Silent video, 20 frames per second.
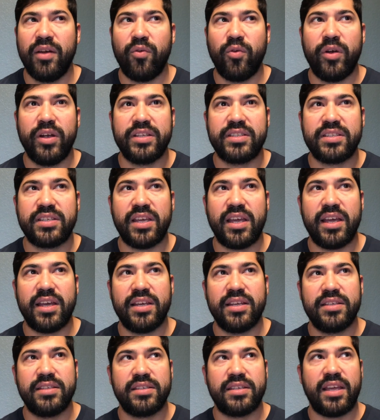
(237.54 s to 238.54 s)
where it
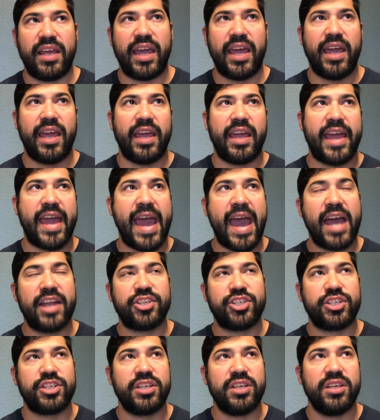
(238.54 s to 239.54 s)
says a
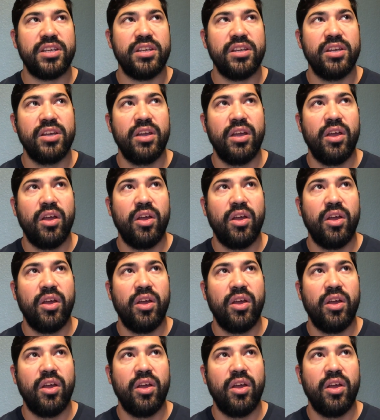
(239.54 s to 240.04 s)
Hatchie